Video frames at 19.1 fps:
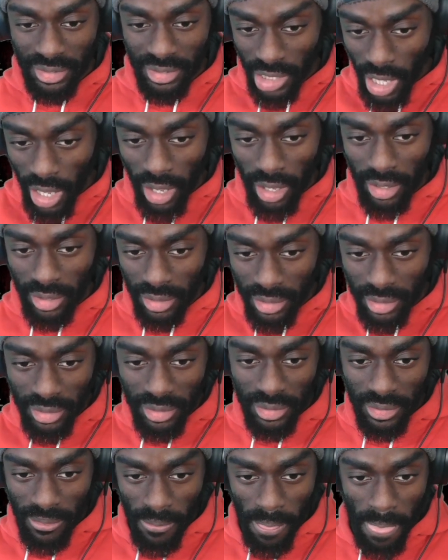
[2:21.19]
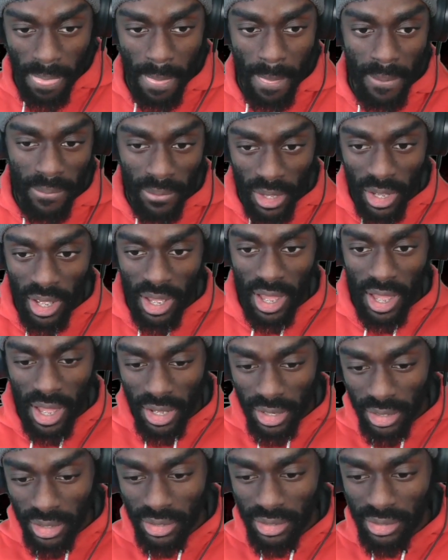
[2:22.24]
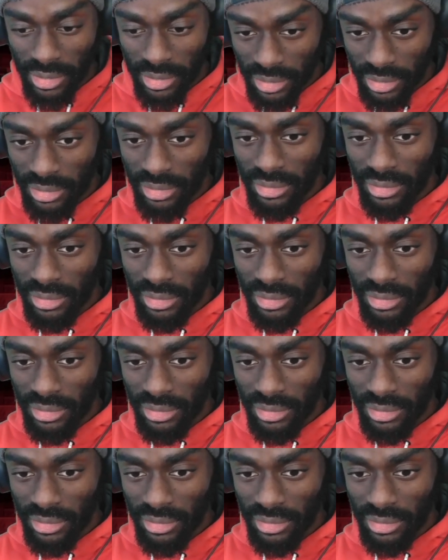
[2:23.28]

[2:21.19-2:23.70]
Yeah. Who do you think you are?